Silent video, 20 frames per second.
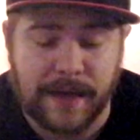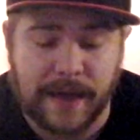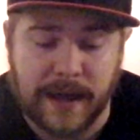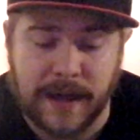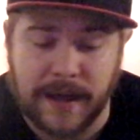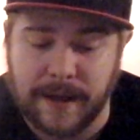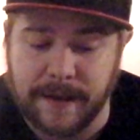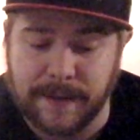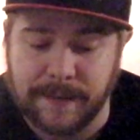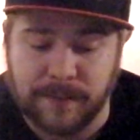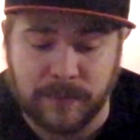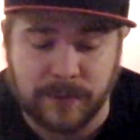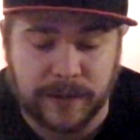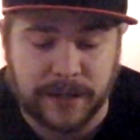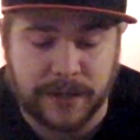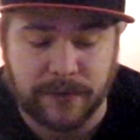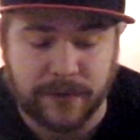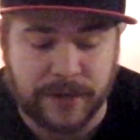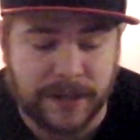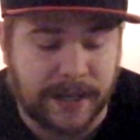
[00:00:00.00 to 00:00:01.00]
They
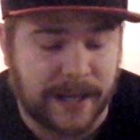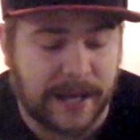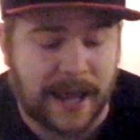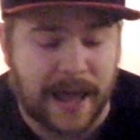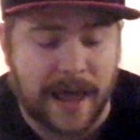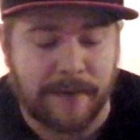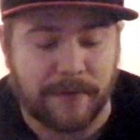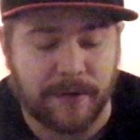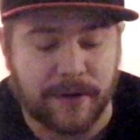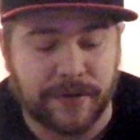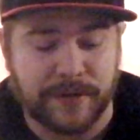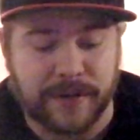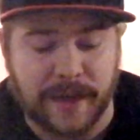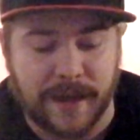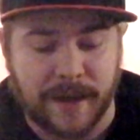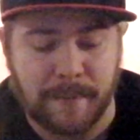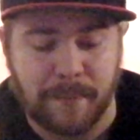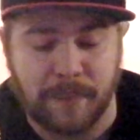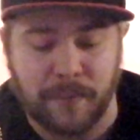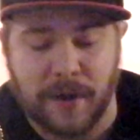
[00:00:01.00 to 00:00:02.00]
literally get
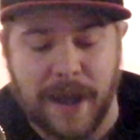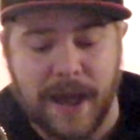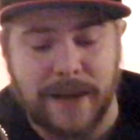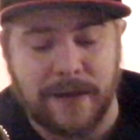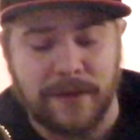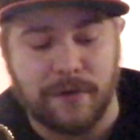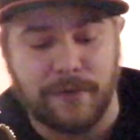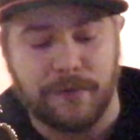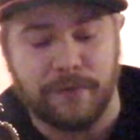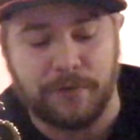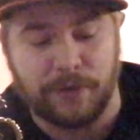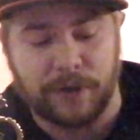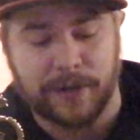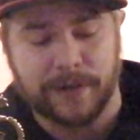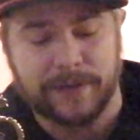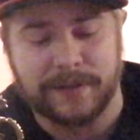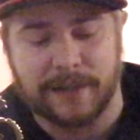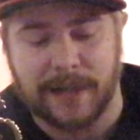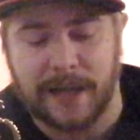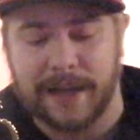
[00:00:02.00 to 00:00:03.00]
everything brand new first.